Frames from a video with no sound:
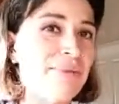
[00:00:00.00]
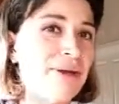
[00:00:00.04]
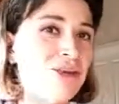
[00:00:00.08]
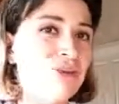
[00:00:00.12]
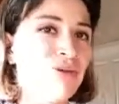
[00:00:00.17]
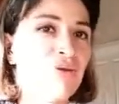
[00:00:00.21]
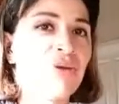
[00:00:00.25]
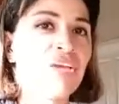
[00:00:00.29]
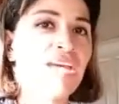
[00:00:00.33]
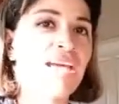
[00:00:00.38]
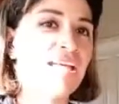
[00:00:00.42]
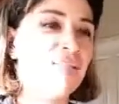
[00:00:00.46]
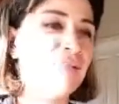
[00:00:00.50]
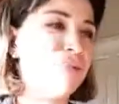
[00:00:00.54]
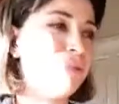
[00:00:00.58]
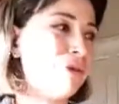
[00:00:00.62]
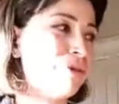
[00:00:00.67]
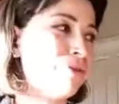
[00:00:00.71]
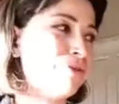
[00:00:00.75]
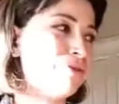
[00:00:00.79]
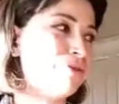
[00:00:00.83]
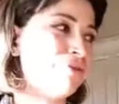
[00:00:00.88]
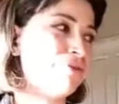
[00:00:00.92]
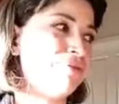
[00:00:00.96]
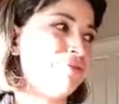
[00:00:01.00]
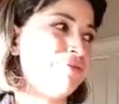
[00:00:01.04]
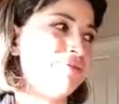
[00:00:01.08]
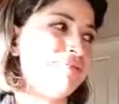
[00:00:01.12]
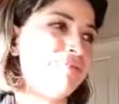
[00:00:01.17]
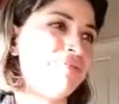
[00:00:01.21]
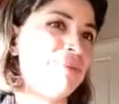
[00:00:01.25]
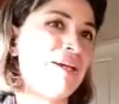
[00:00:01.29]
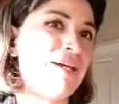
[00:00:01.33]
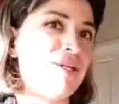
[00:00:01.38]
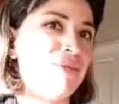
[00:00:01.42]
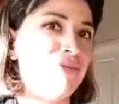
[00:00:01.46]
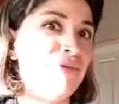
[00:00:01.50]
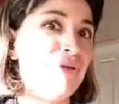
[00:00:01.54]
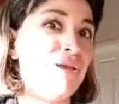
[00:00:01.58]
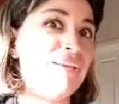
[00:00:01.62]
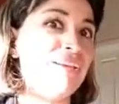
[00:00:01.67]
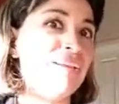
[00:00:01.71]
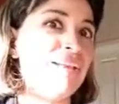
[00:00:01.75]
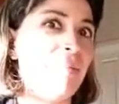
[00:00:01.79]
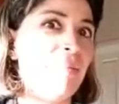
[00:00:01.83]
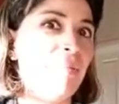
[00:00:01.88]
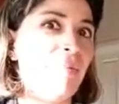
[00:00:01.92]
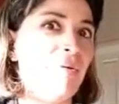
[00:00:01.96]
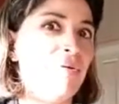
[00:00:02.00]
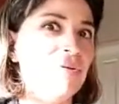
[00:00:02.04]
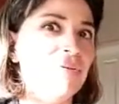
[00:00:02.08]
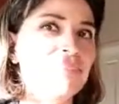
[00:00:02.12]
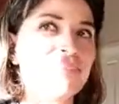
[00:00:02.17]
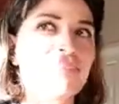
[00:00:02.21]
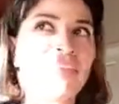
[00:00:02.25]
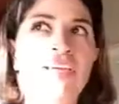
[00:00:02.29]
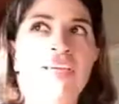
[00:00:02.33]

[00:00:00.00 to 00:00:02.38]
and you can't because you are in a box.